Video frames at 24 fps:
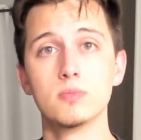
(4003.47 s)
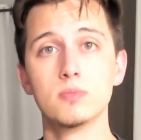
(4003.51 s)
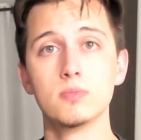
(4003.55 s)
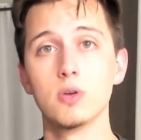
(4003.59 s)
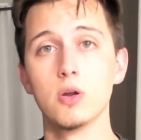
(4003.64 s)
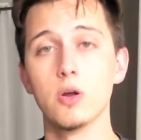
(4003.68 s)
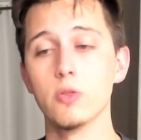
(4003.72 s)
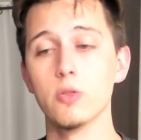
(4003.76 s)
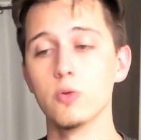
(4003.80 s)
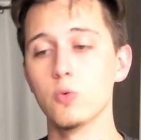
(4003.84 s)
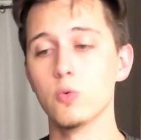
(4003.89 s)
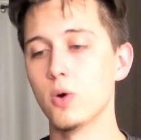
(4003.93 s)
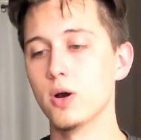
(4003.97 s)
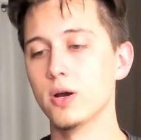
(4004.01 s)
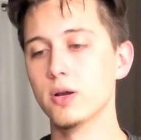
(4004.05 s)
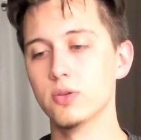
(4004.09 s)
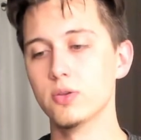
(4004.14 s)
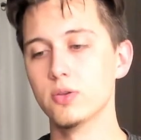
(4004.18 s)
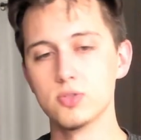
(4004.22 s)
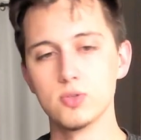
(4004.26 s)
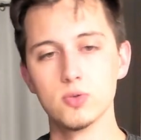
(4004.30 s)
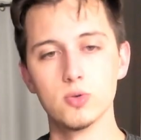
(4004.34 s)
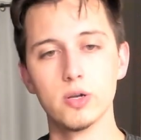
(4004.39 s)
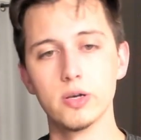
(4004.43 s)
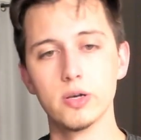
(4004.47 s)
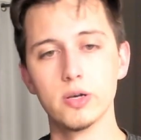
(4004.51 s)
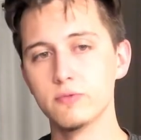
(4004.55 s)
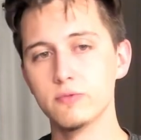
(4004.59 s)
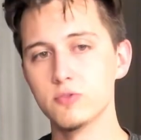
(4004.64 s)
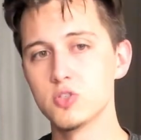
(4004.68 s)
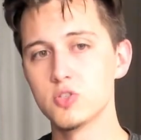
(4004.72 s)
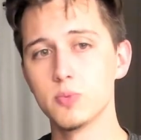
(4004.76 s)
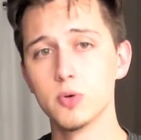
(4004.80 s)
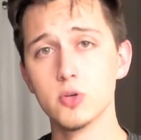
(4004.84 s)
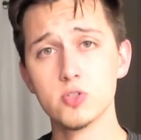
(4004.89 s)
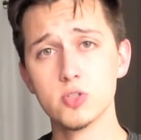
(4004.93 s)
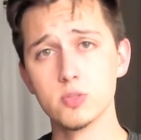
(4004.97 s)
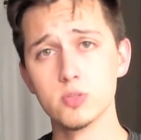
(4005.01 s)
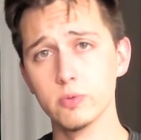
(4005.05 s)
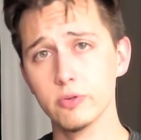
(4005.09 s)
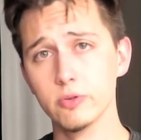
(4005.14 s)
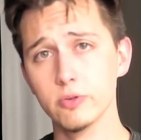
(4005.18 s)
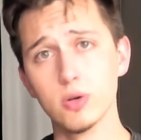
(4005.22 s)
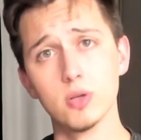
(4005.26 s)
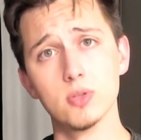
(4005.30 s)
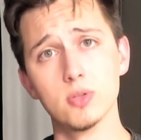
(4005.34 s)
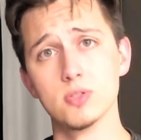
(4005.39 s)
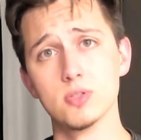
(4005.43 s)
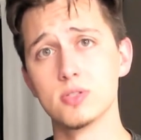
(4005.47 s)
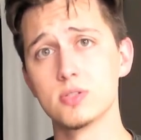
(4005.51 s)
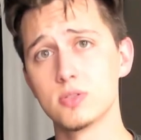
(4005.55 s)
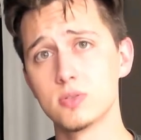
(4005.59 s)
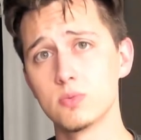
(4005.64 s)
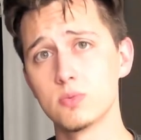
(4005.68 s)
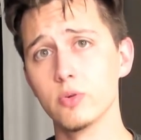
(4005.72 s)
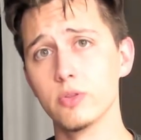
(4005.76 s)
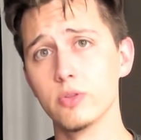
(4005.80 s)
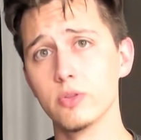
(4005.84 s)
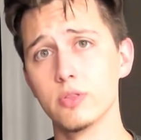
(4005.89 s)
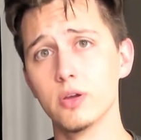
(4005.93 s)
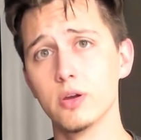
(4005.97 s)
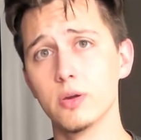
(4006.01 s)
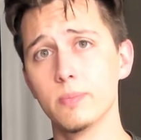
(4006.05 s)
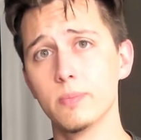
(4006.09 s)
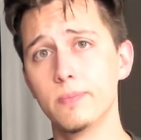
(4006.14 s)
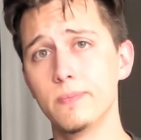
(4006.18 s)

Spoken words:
Otherwise, you're not even supposed to be friends with them.